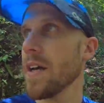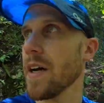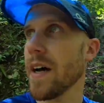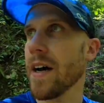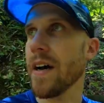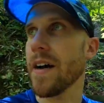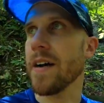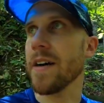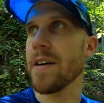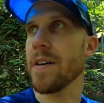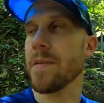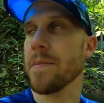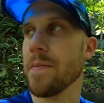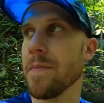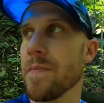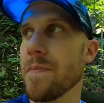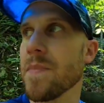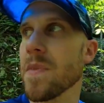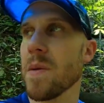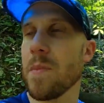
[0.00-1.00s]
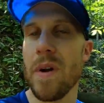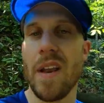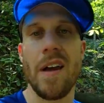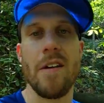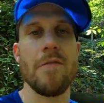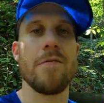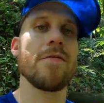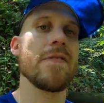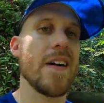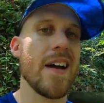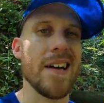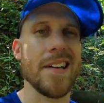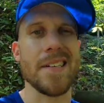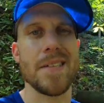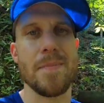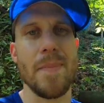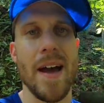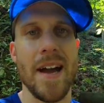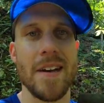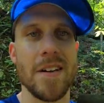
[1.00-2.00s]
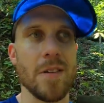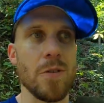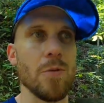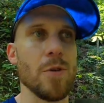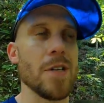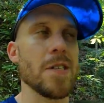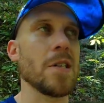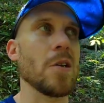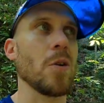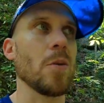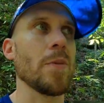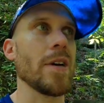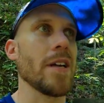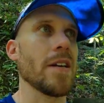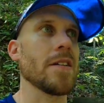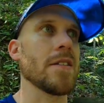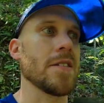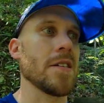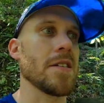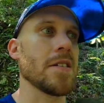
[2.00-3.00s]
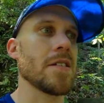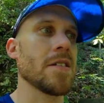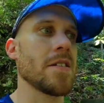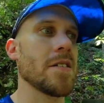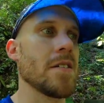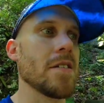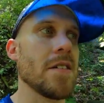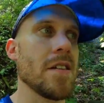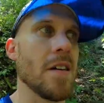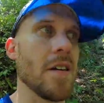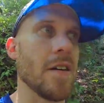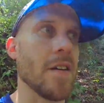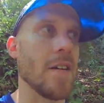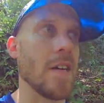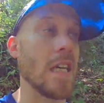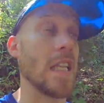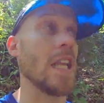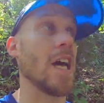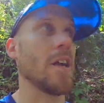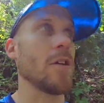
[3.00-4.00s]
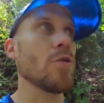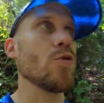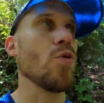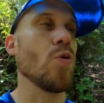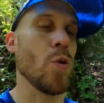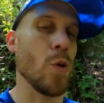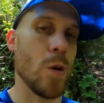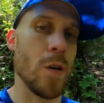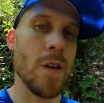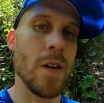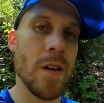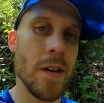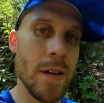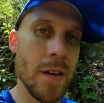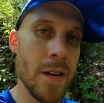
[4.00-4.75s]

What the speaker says: but I've hiked back in the woods a little bit because it's a lot cooler.